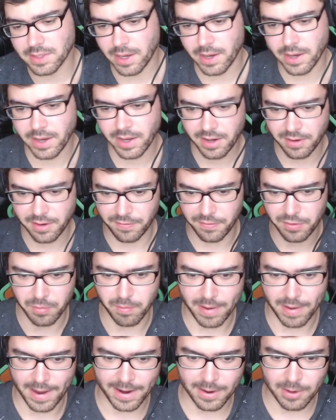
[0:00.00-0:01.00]
I had a few
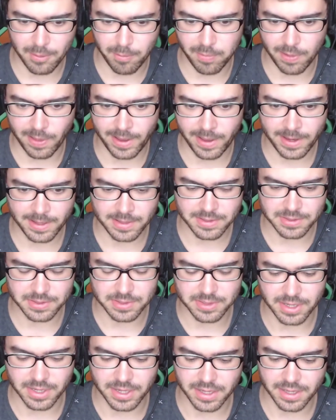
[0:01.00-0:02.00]
backup plans. I was
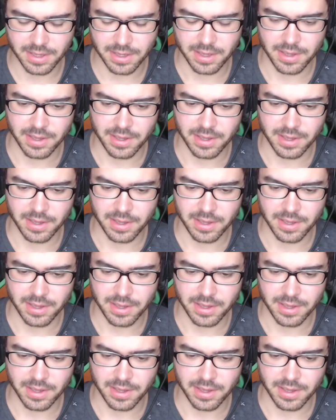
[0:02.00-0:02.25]
like,